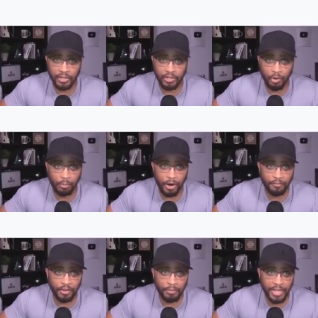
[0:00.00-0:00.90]
So
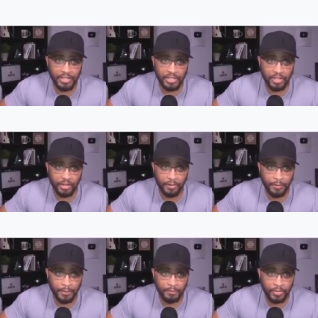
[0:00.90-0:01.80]
perfect message here.
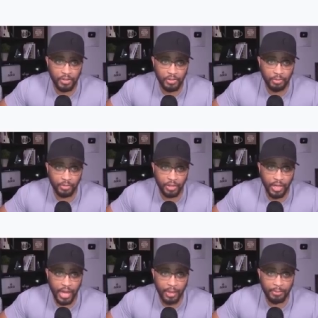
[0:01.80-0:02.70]
So I'm going to
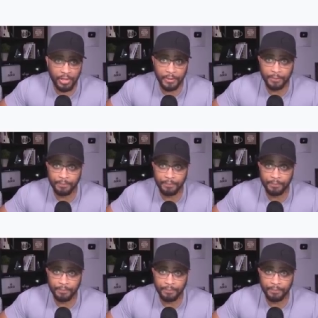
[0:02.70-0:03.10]
copy